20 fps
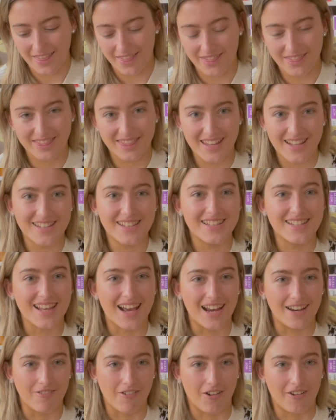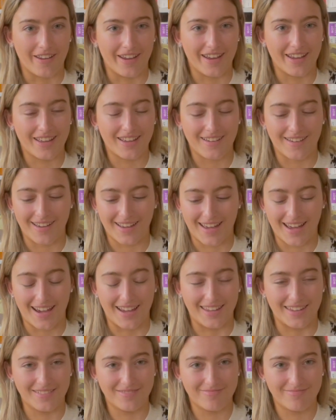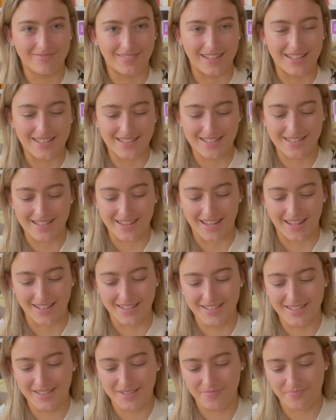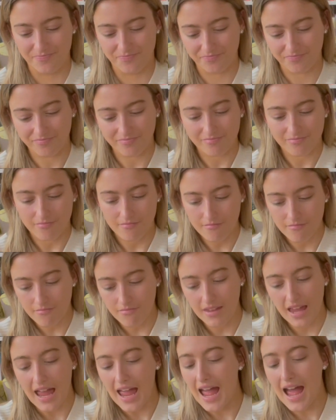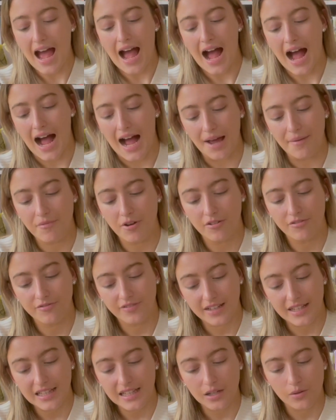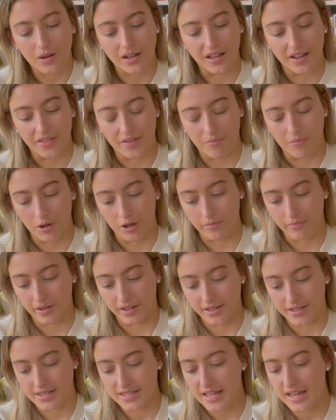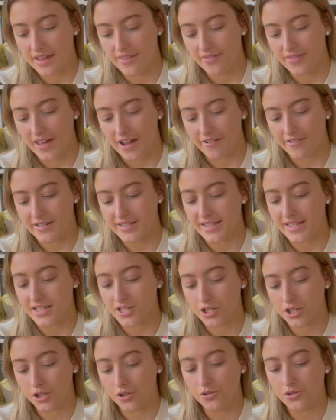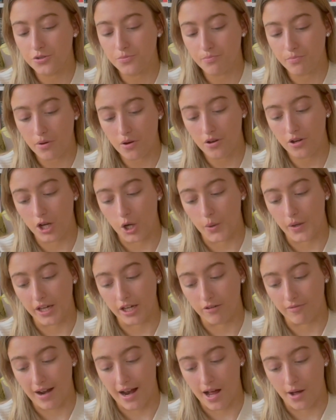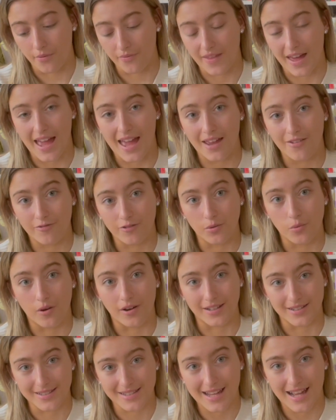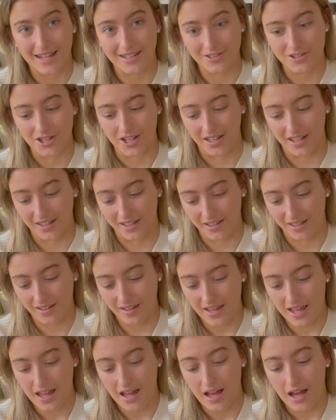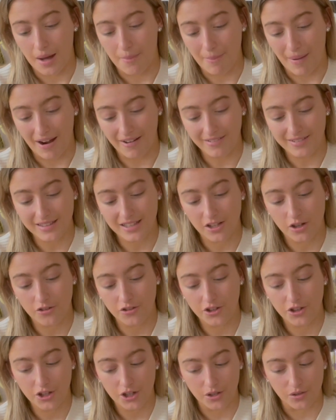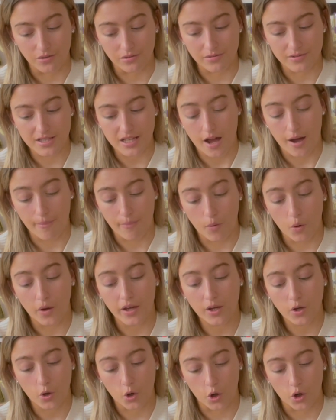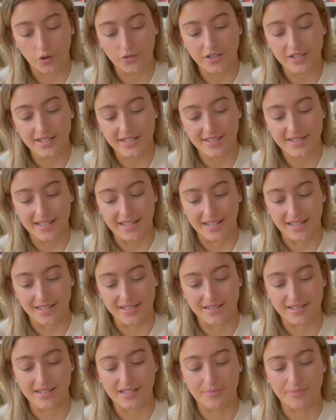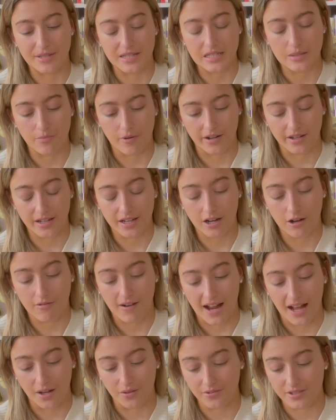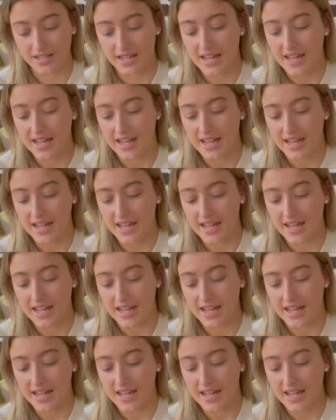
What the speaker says: This is ironic. Okay, listen to this. I'm not feeling well at the moment. There is this huge bug going around that everyone is catching. Apparently on the news, a boy caught the disease and has been spreading it around.